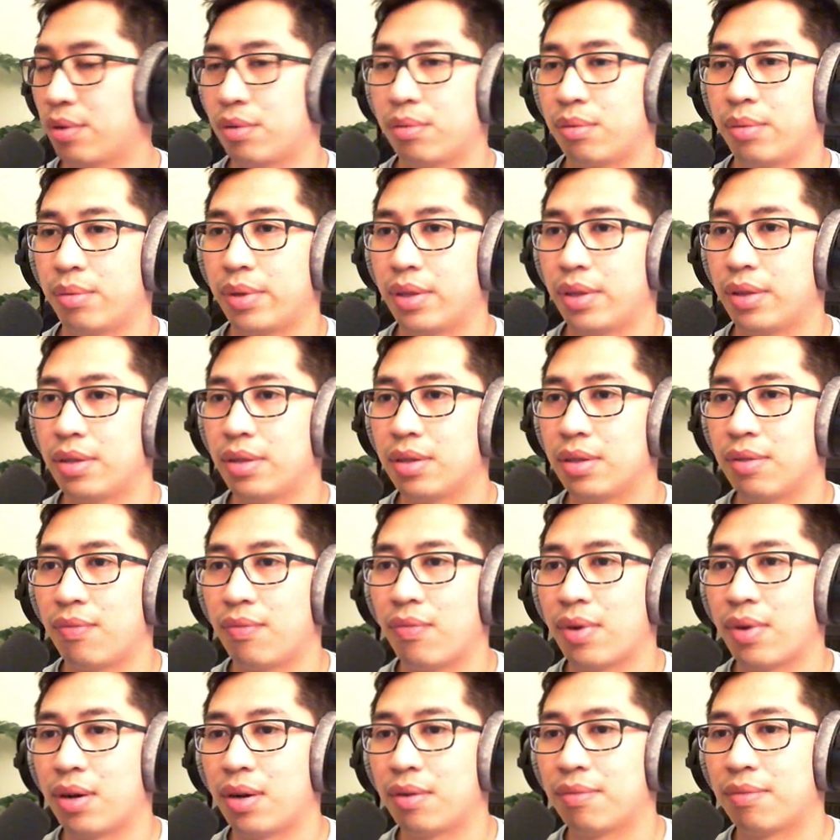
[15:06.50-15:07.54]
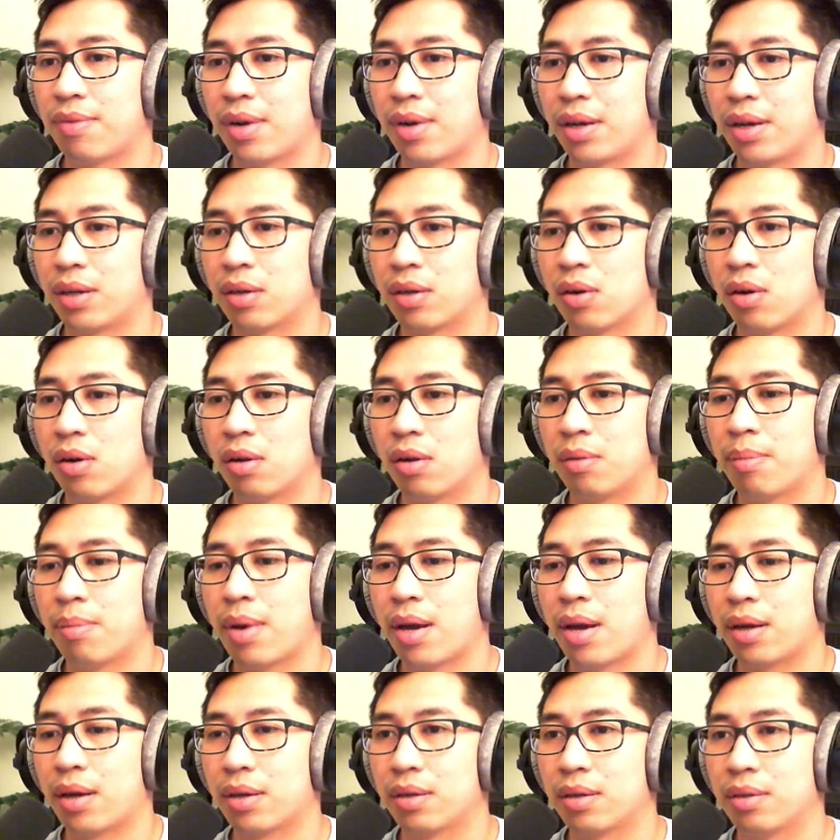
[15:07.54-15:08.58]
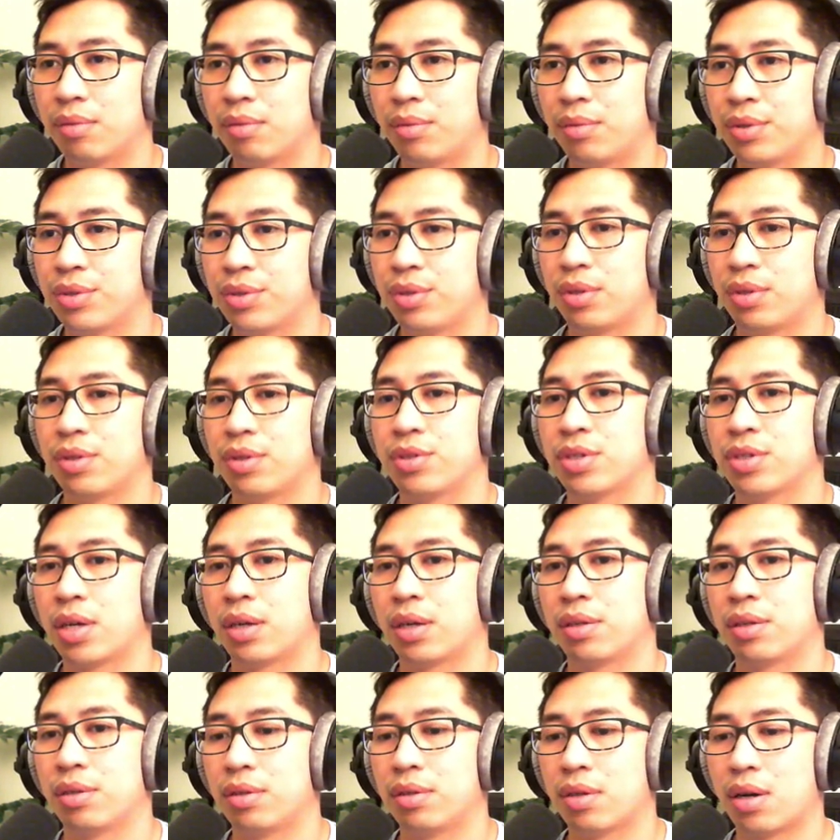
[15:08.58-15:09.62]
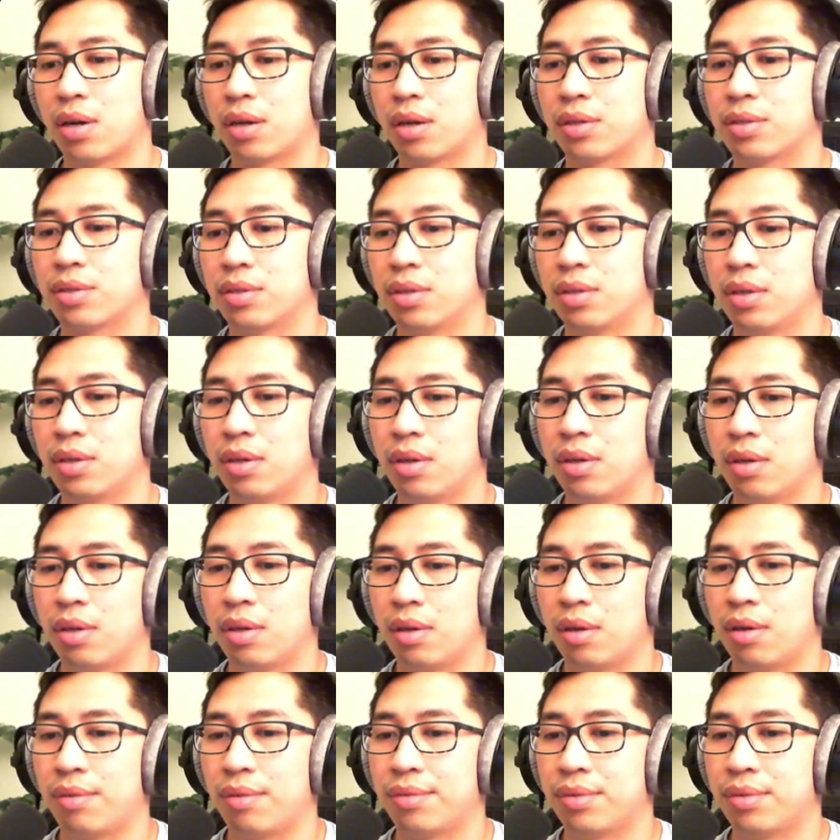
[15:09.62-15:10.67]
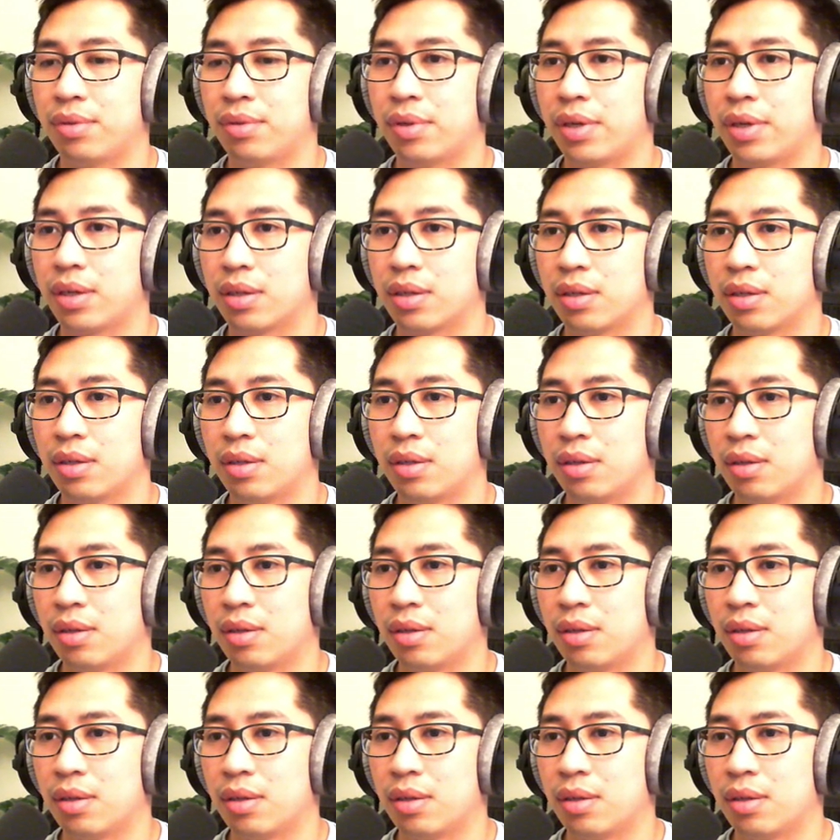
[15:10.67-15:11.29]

with the verify callback, which you can check in the docs if you'd like.